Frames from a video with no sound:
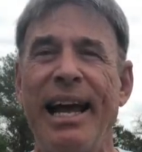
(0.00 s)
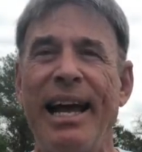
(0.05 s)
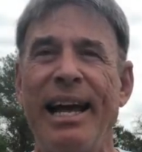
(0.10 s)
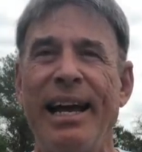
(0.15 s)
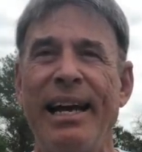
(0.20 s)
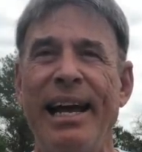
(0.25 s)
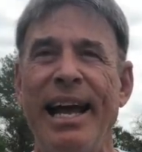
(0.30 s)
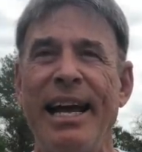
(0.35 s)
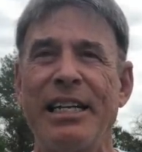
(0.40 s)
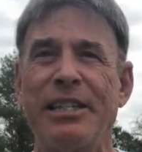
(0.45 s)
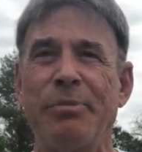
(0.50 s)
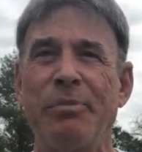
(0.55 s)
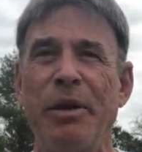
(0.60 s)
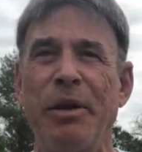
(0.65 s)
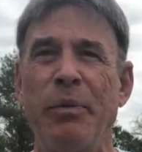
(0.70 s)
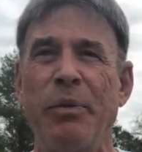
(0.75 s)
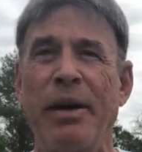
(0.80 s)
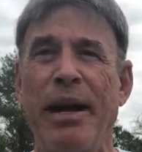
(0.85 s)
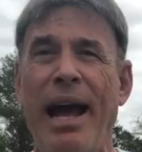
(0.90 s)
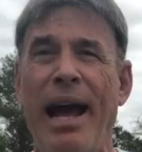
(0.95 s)
and asked me
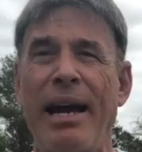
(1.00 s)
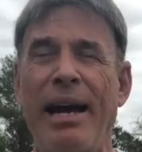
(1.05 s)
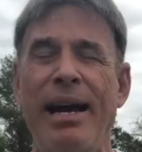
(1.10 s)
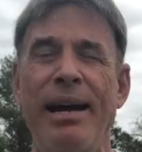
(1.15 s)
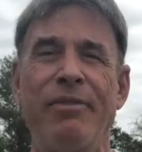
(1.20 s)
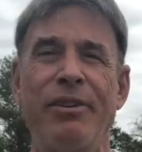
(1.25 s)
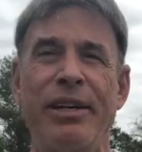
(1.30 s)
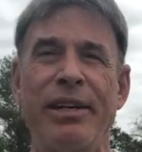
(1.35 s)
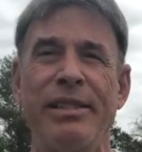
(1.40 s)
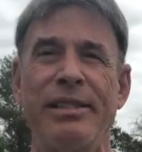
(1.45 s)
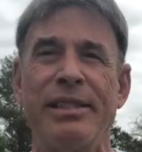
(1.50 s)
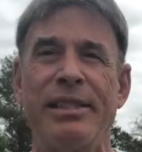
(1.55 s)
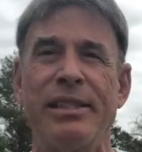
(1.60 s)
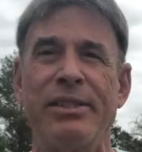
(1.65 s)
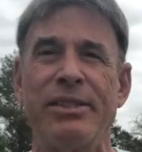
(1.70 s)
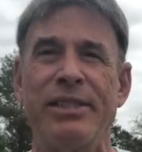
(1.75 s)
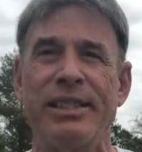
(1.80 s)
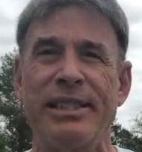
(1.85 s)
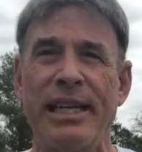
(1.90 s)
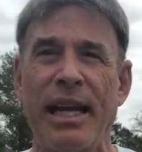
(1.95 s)
had I ever
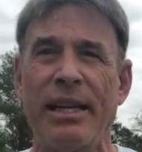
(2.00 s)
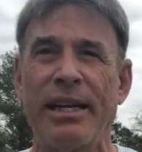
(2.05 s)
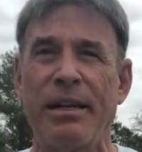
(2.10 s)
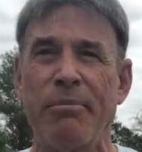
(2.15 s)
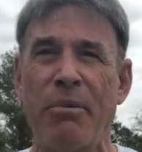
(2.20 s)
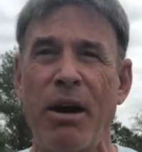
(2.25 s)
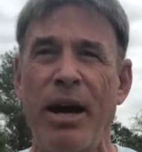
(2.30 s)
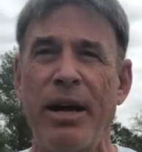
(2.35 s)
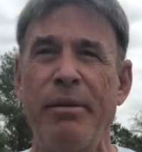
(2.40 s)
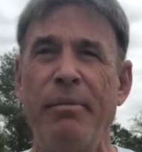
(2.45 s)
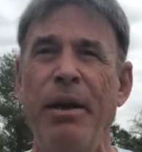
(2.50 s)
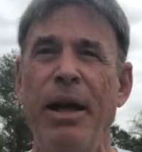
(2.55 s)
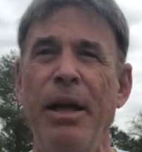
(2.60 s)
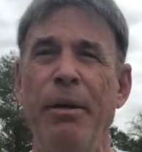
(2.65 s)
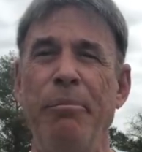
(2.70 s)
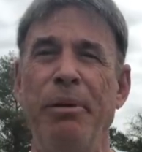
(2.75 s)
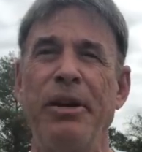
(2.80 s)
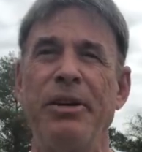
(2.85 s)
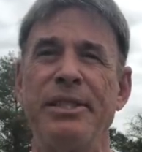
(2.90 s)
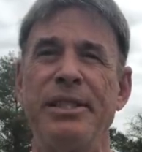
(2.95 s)
considered selling mine
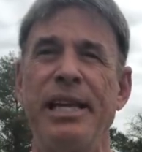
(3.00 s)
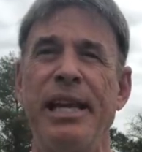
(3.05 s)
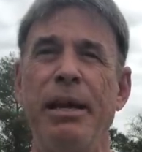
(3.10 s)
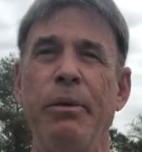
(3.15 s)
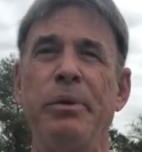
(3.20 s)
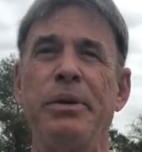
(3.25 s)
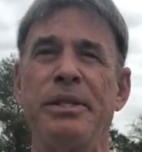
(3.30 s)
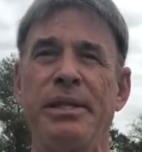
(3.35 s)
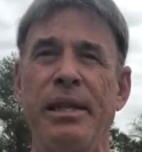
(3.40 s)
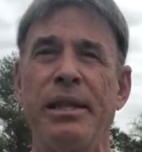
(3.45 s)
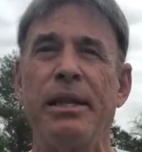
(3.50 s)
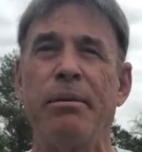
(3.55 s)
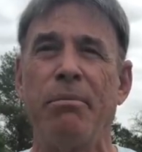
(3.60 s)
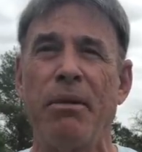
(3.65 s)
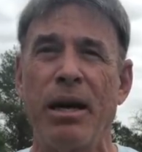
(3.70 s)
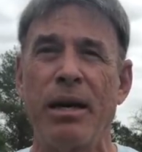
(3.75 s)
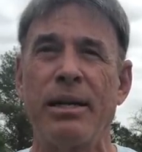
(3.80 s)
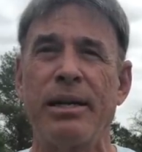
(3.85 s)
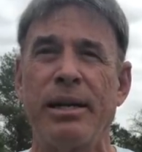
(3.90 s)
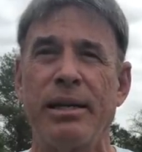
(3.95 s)
because he was in the
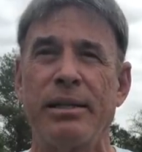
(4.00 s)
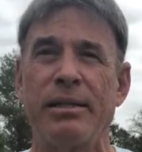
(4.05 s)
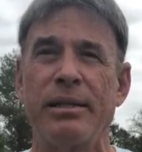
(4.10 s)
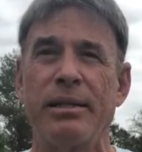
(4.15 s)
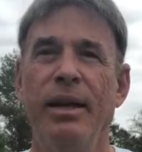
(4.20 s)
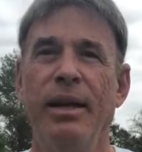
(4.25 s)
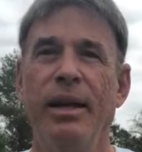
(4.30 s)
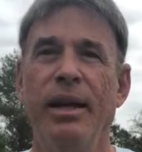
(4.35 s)
market.